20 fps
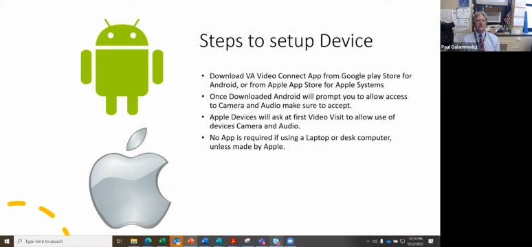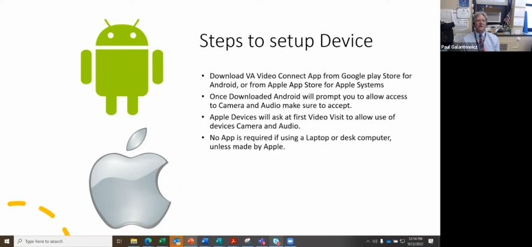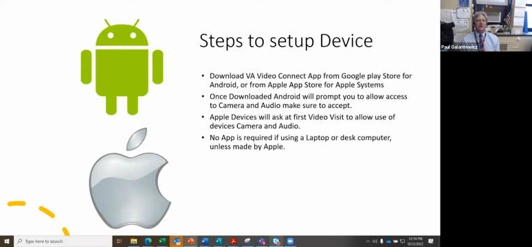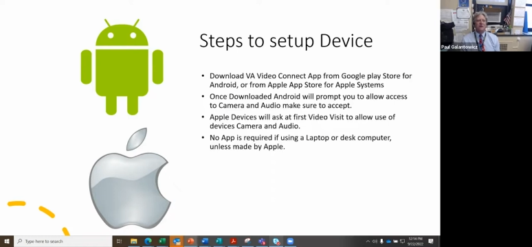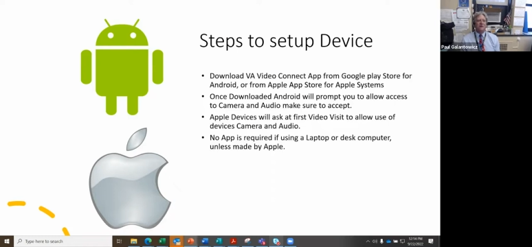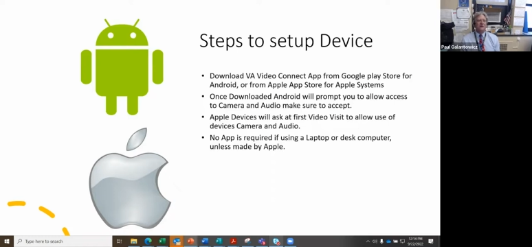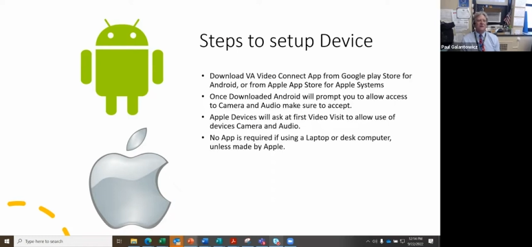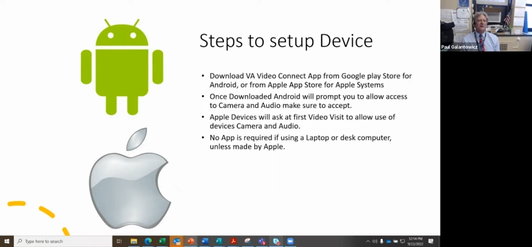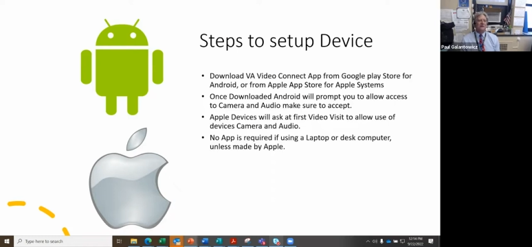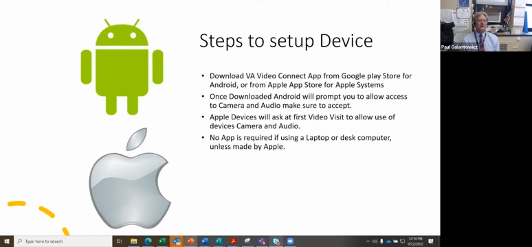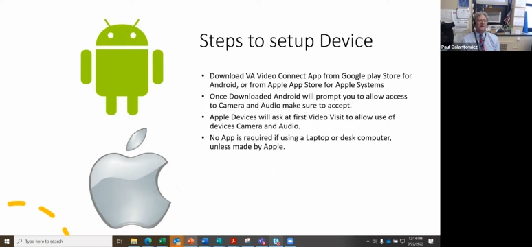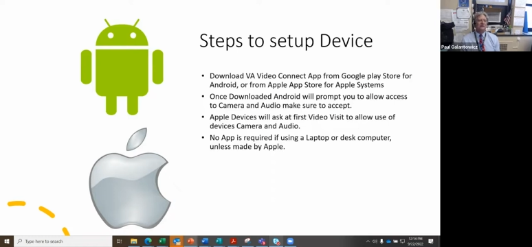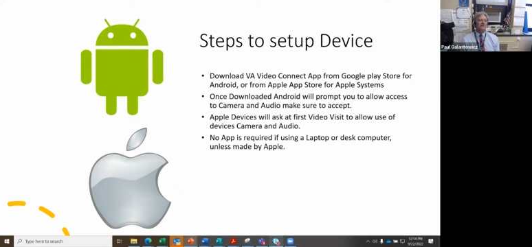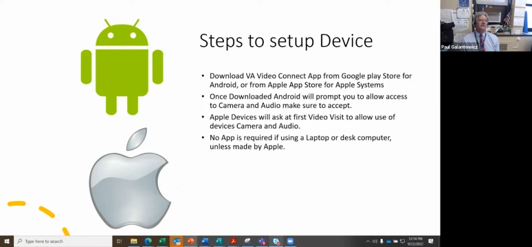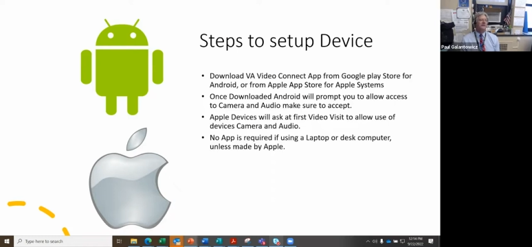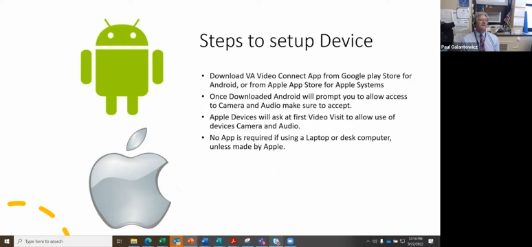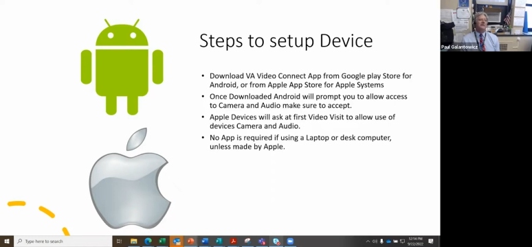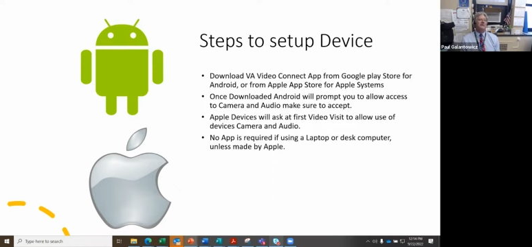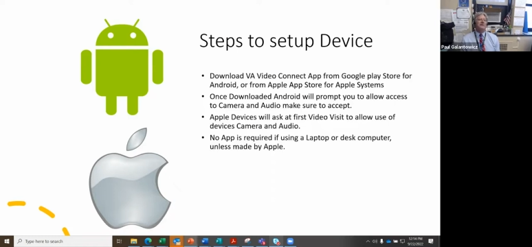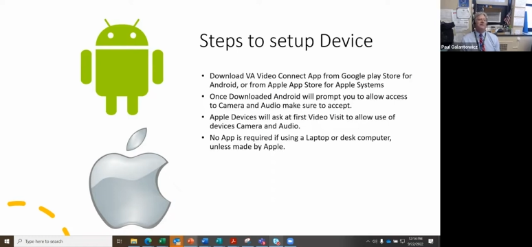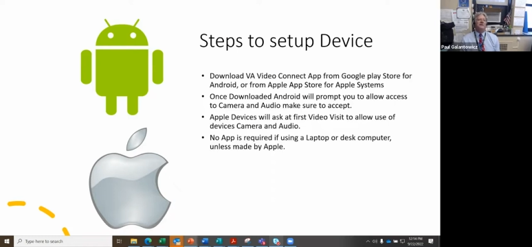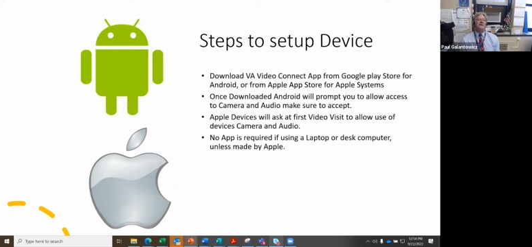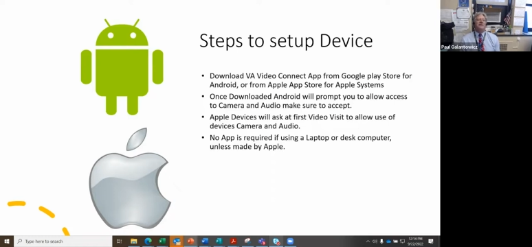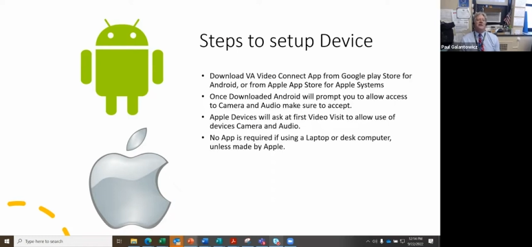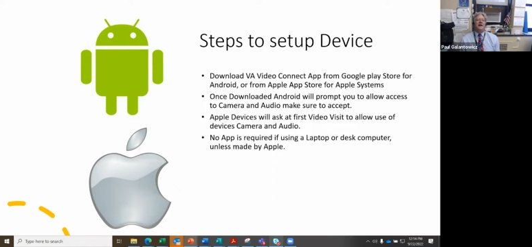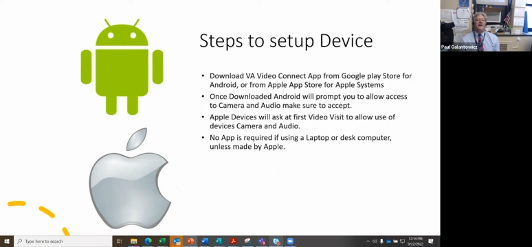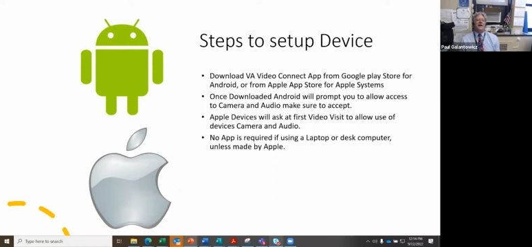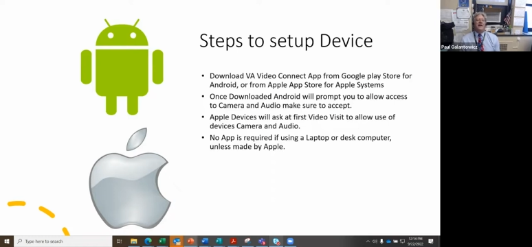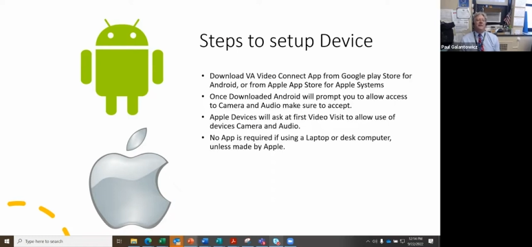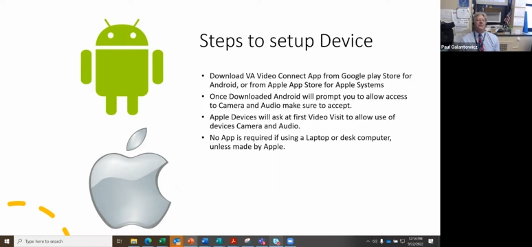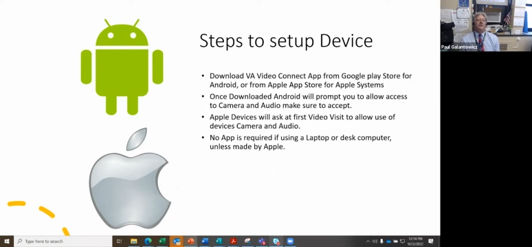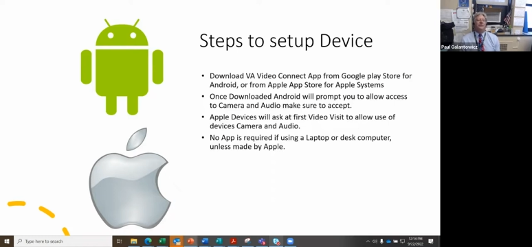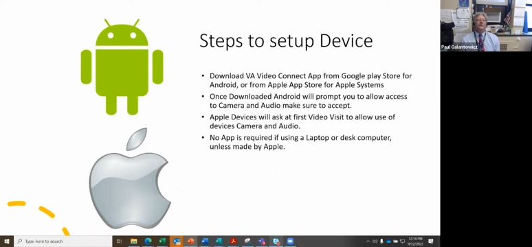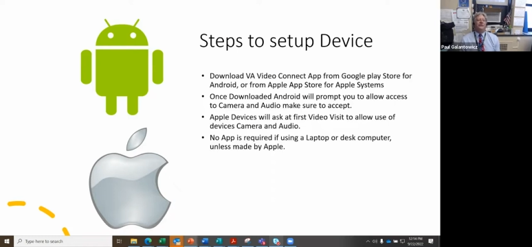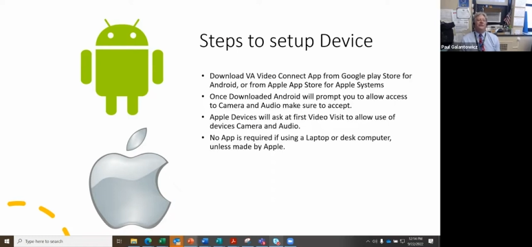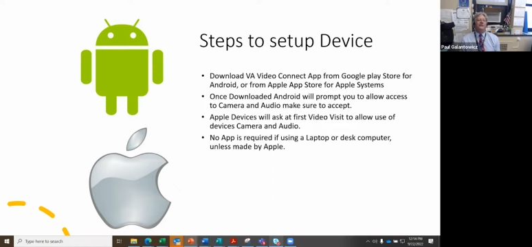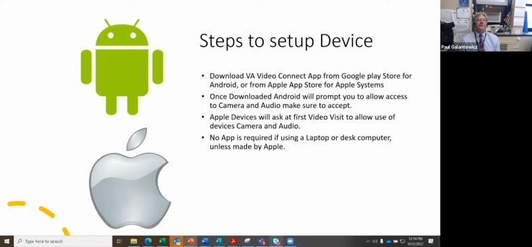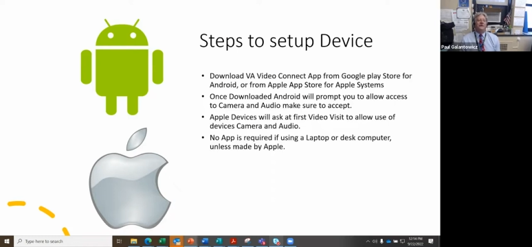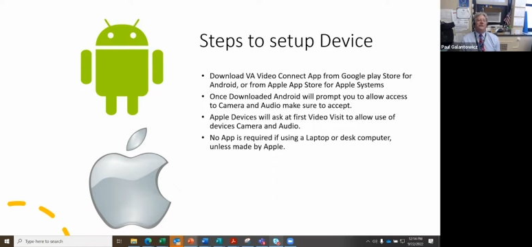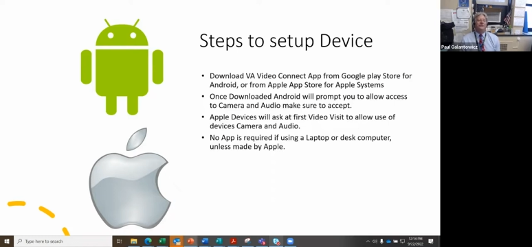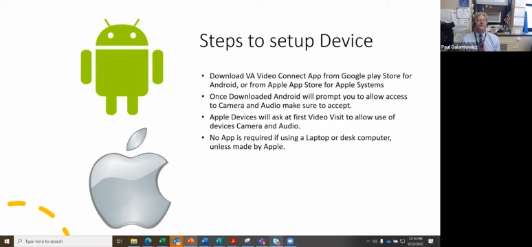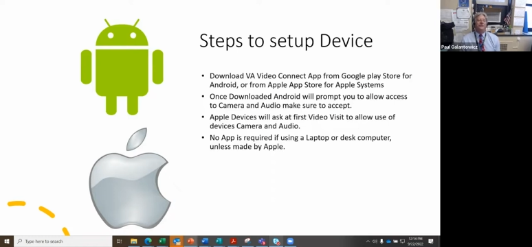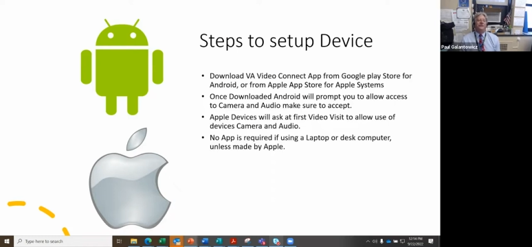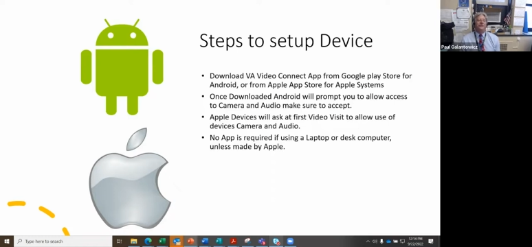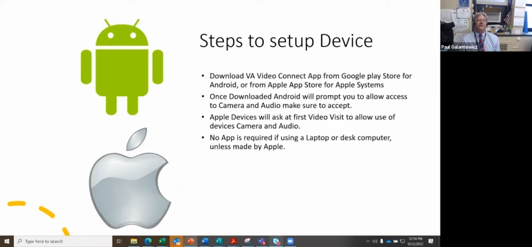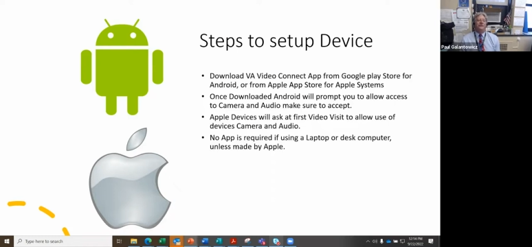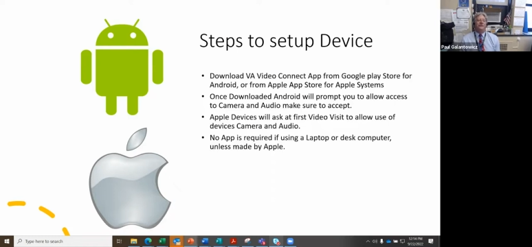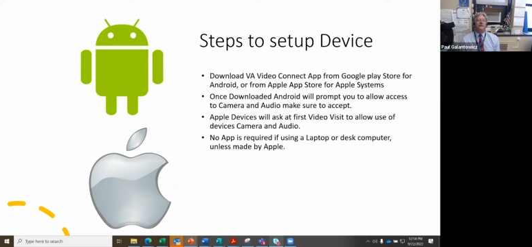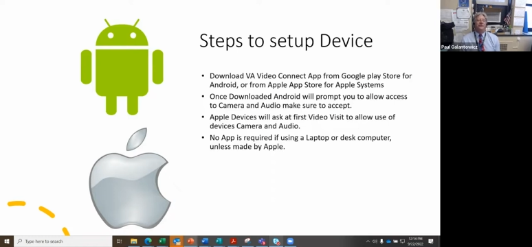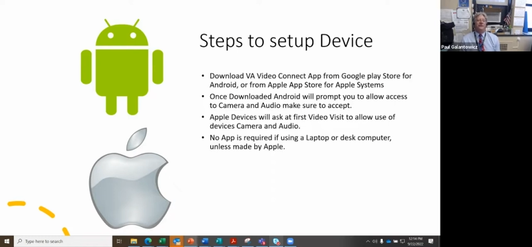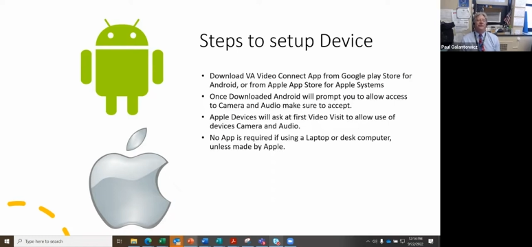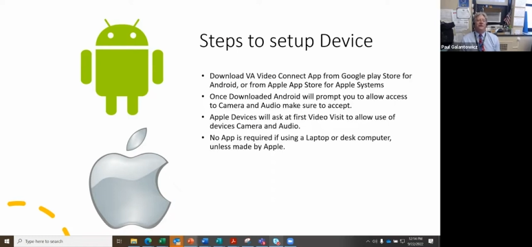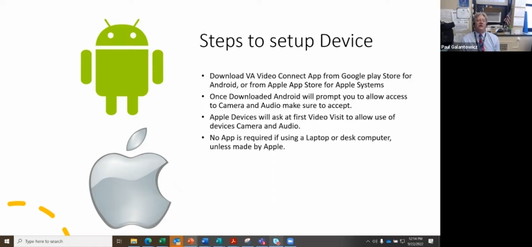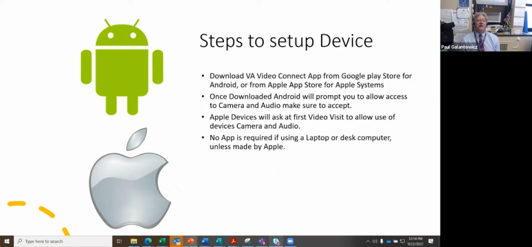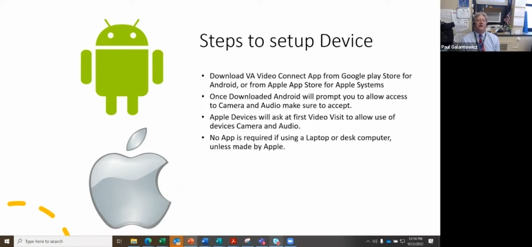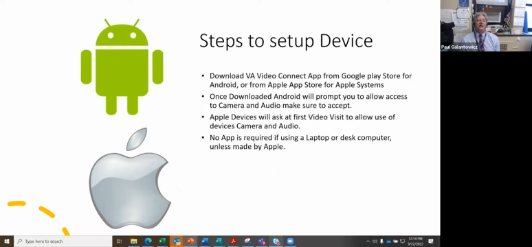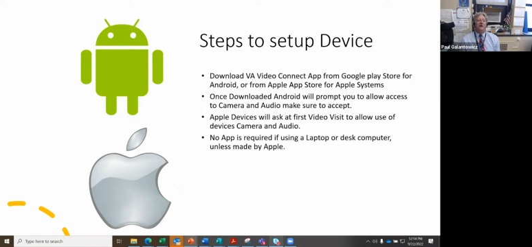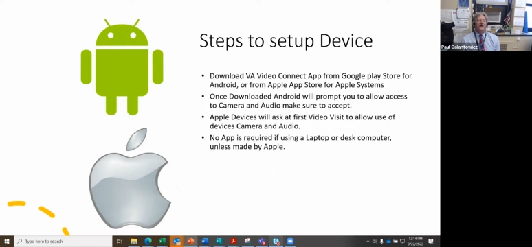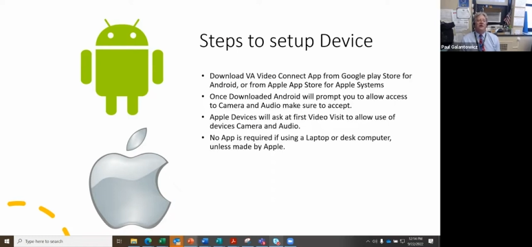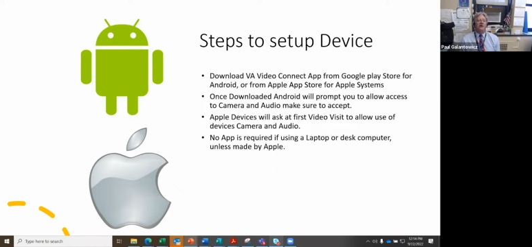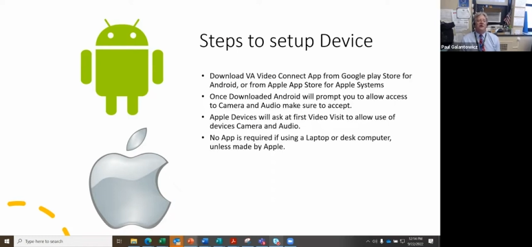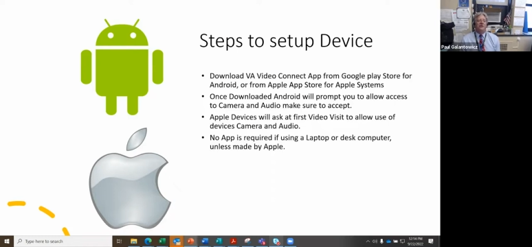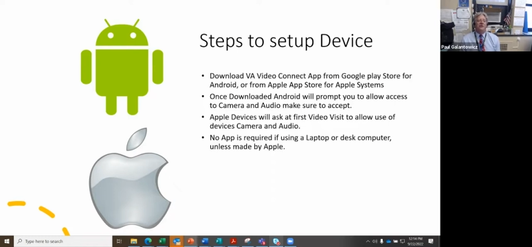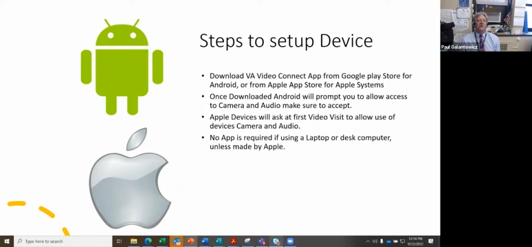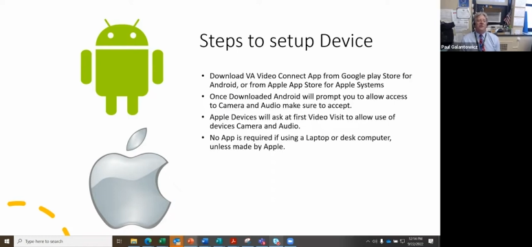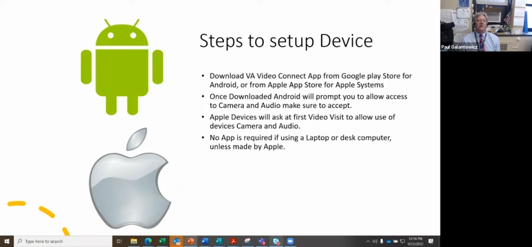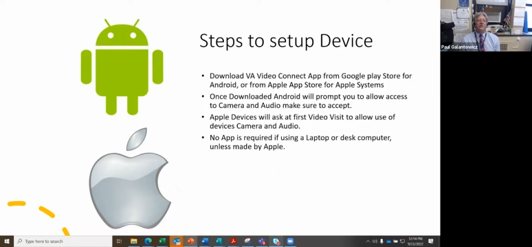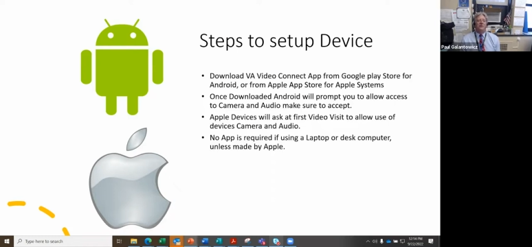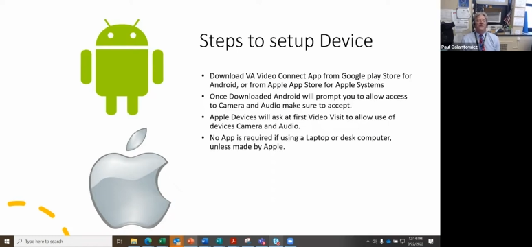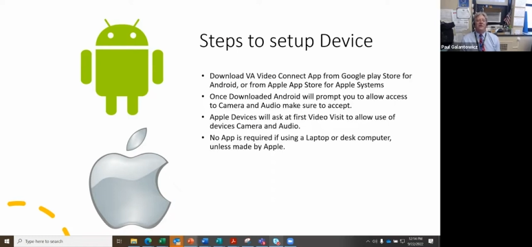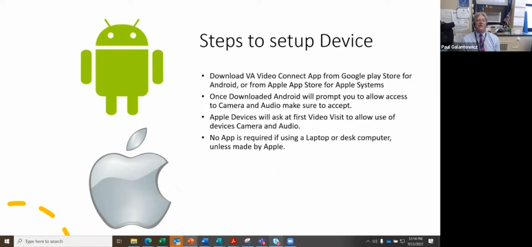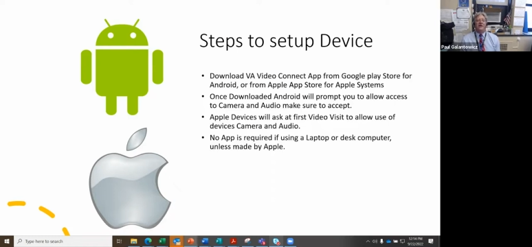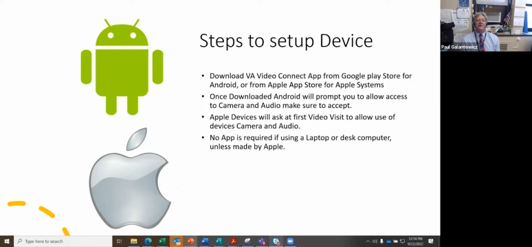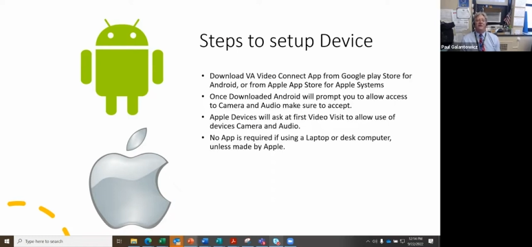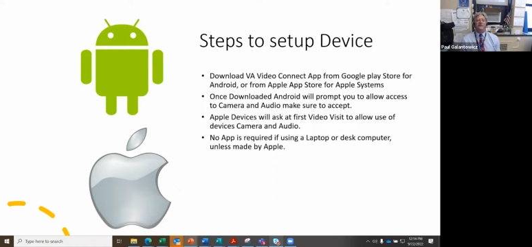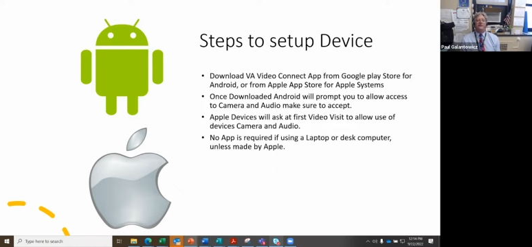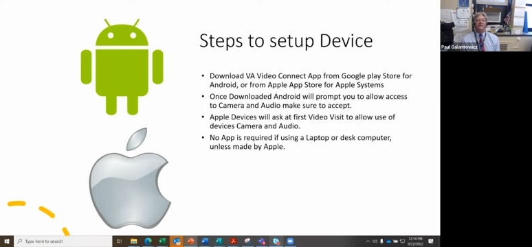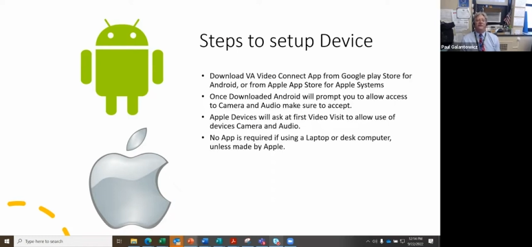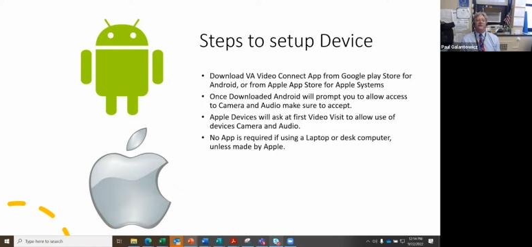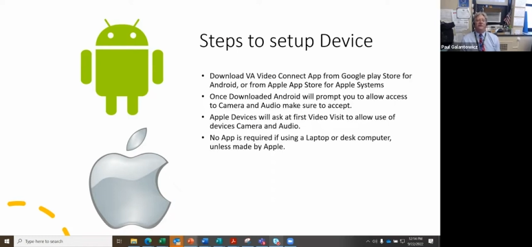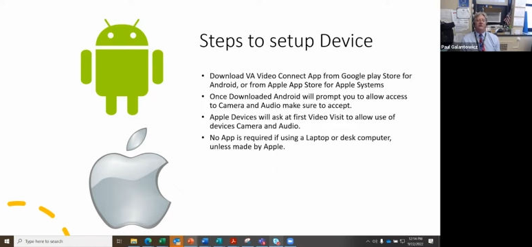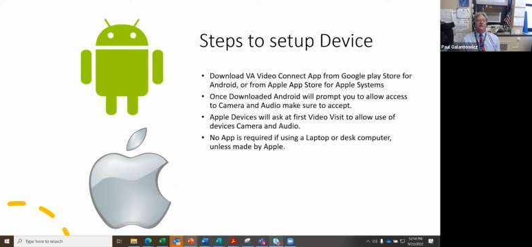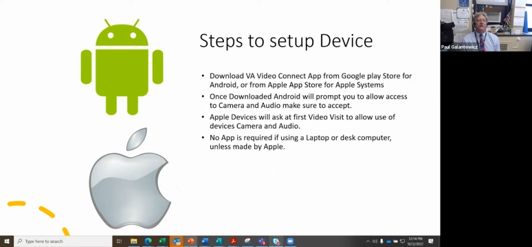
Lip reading: No face is visible, so there are no lips to read.